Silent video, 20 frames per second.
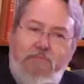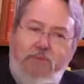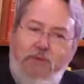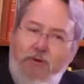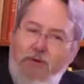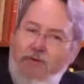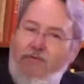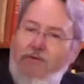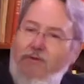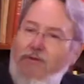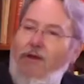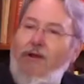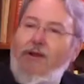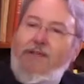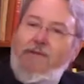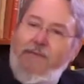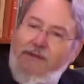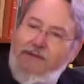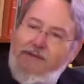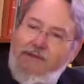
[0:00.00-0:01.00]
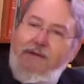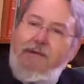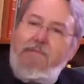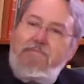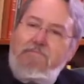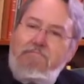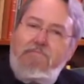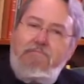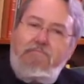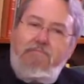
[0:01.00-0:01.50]
beautiful argument, uh,
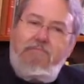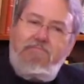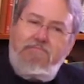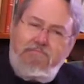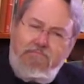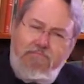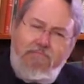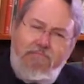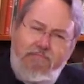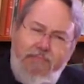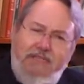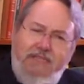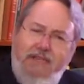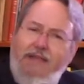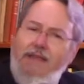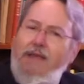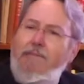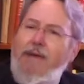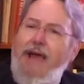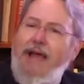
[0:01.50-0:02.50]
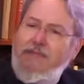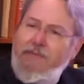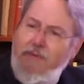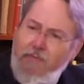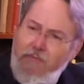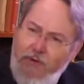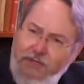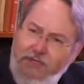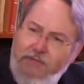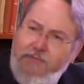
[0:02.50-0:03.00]
basically a
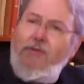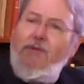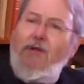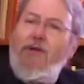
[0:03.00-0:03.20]
maximum principle oh,